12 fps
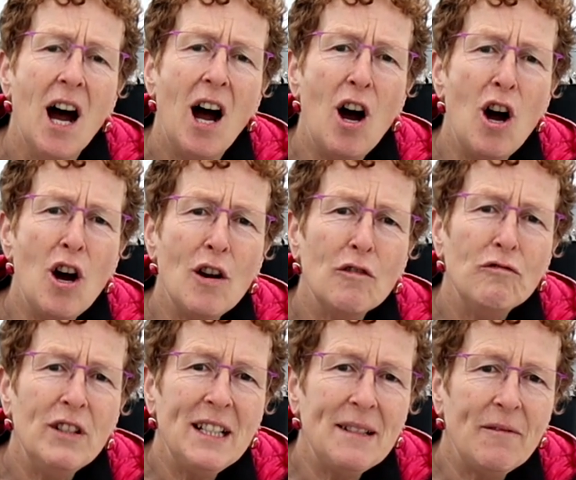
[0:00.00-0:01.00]
are
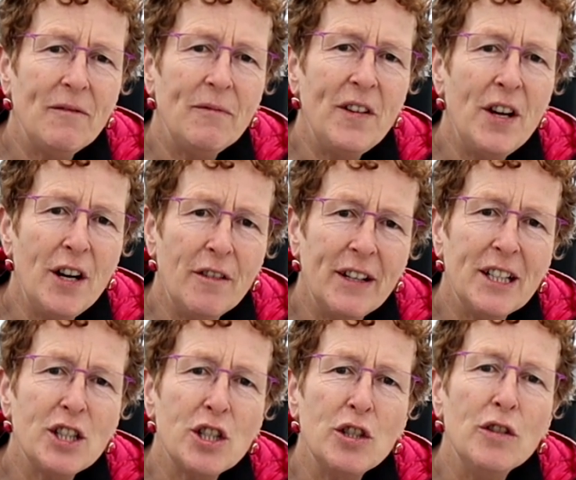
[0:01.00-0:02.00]
referring
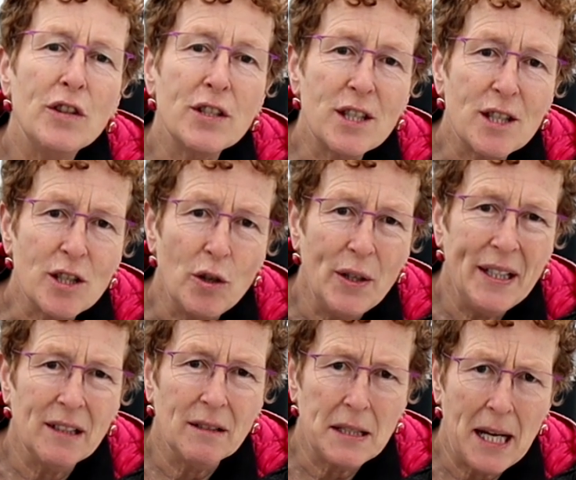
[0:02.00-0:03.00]
to the
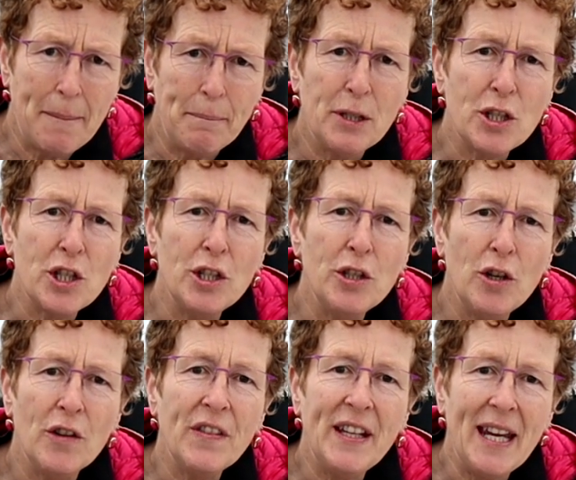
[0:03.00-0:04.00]
soil temperature,
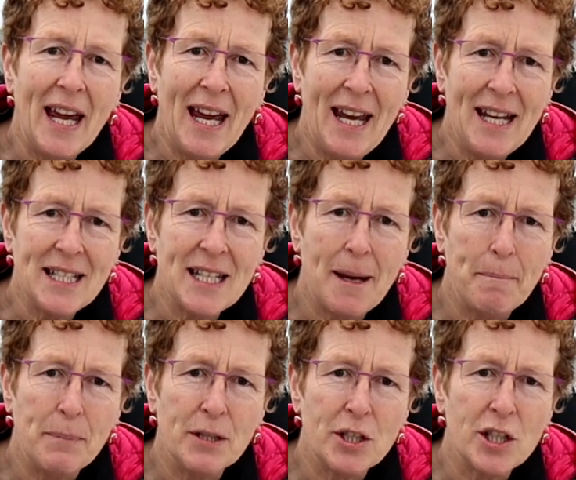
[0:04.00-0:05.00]
not the air
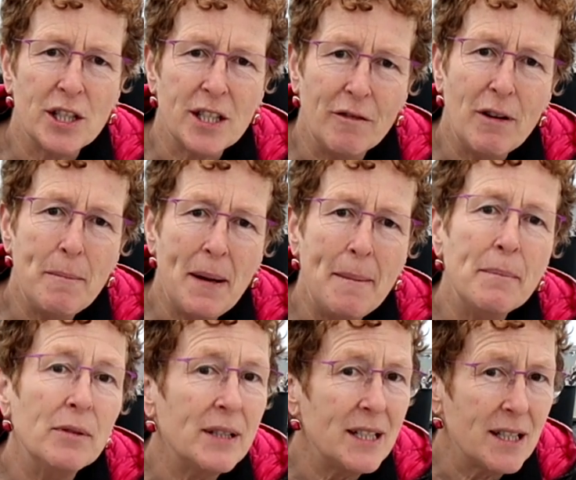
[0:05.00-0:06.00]
temperature. So
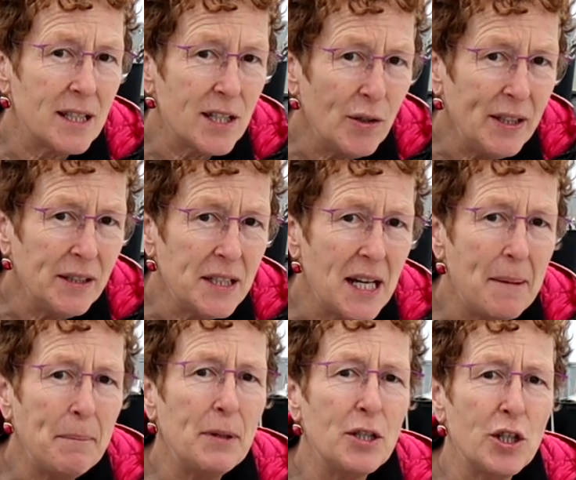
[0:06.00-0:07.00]
remember, it is soil
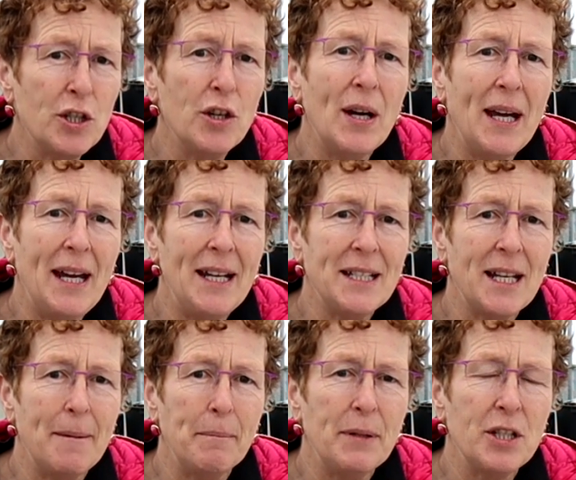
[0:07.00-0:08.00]
temperature, not air
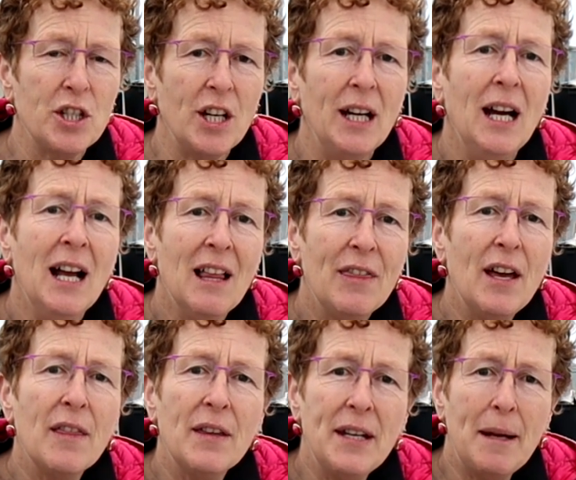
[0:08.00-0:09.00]
temperature,
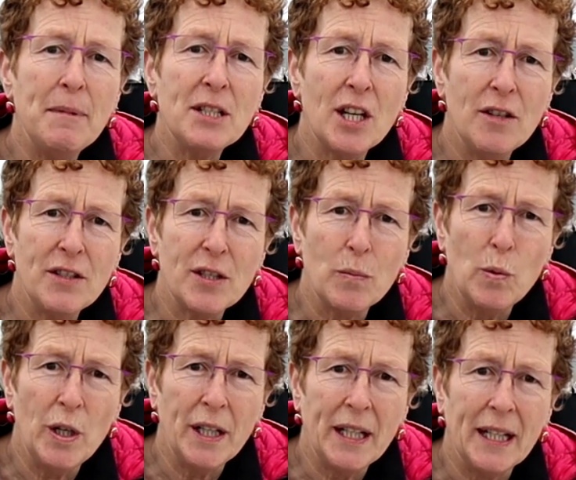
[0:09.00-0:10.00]
that the nematodes are
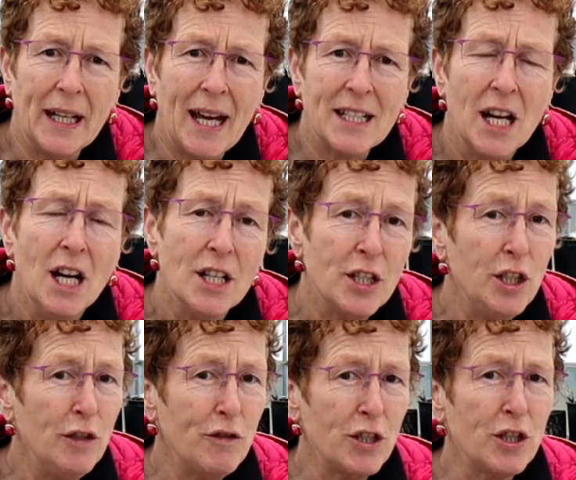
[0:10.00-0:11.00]
working at. So
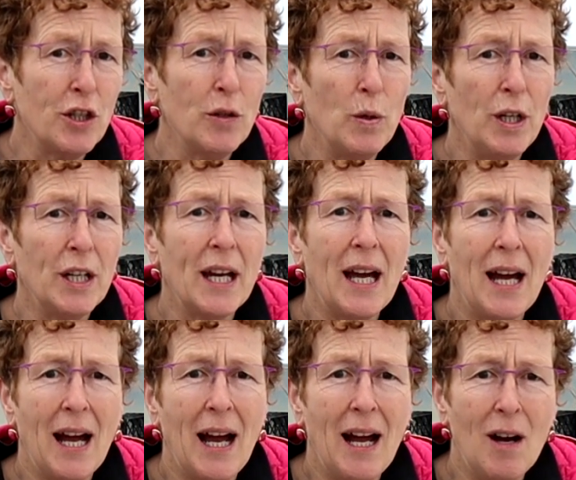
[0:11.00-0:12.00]
you've just got to work
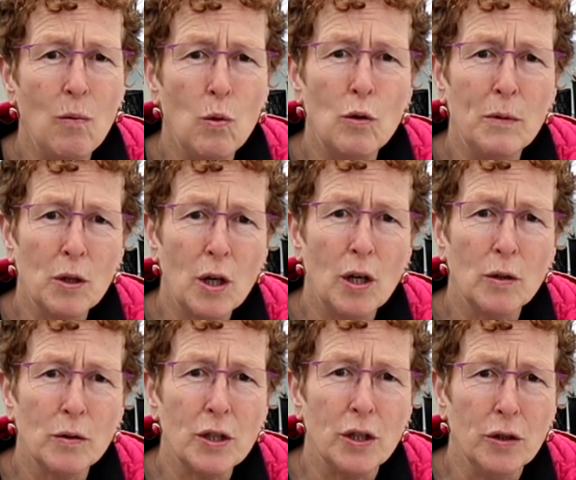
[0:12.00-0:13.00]
out how warm or
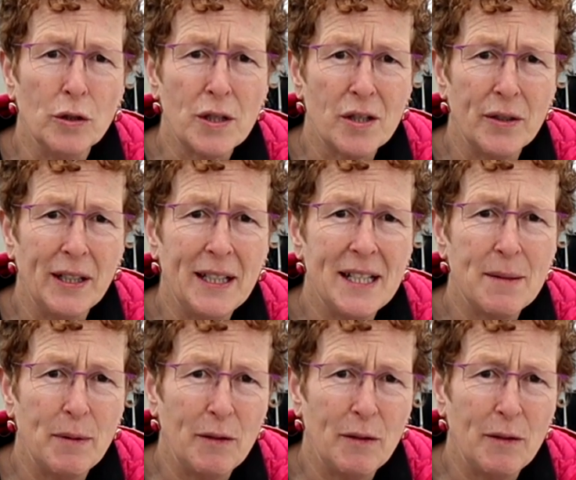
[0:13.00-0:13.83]
cold your soil is